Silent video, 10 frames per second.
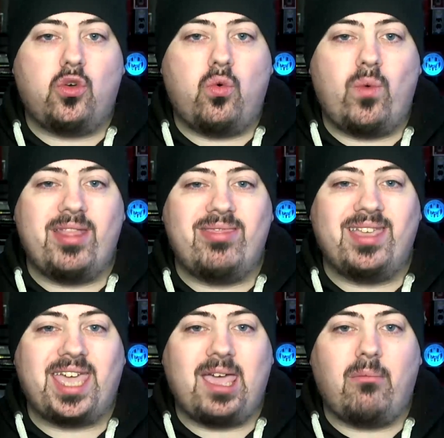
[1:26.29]
win the
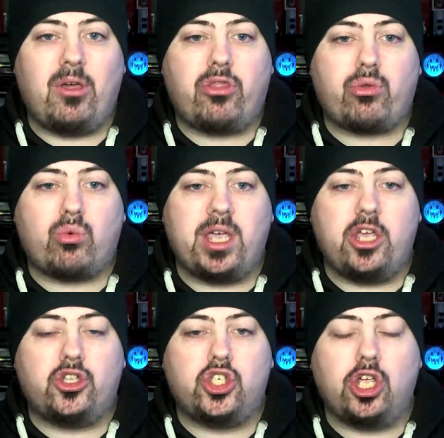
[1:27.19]
game
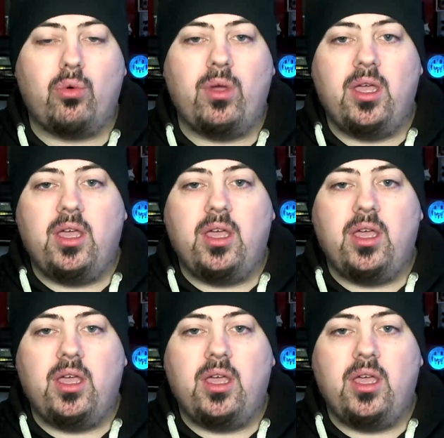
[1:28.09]
3-2.